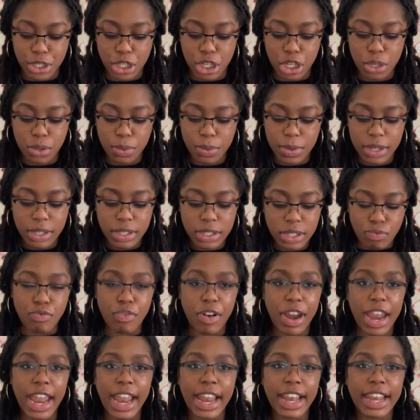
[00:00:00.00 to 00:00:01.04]
You would
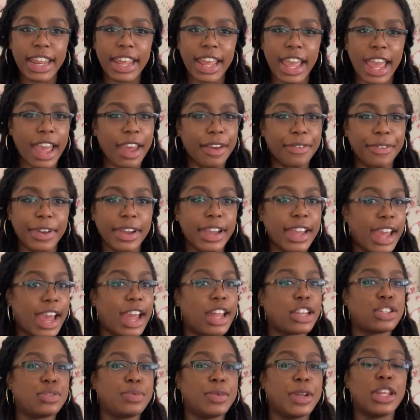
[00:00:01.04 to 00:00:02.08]
rarely ever
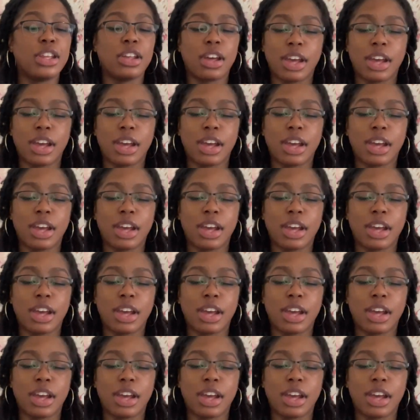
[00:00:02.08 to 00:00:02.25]
catch me.